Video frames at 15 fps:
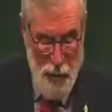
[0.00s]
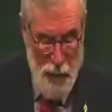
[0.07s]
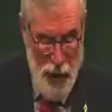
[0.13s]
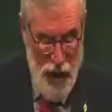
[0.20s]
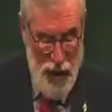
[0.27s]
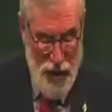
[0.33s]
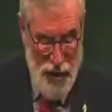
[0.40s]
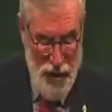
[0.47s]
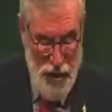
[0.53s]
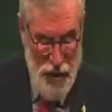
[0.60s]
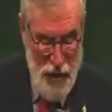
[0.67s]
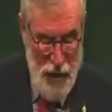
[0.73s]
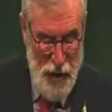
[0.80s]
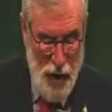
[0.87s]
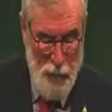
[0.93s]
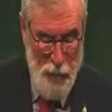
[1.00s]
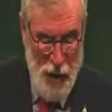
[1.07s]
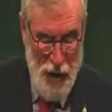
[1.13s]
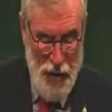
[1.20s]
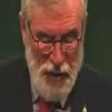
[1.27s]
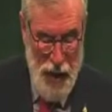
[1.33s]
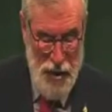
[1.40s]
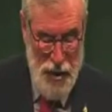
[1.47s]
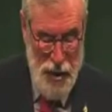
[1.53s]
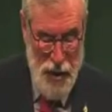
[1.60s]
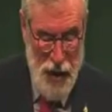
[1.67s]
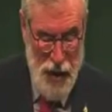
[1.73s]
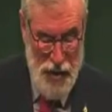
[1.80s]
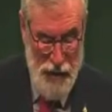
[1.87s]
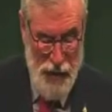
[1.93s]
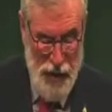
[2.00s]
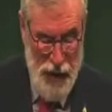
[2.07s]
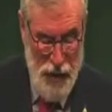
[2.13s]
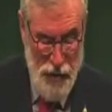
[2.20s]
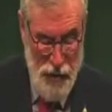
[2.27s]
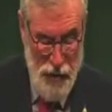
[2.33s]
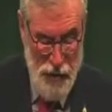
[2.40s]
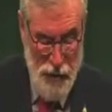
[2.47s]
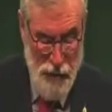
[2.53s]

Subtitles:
British that partition has failed.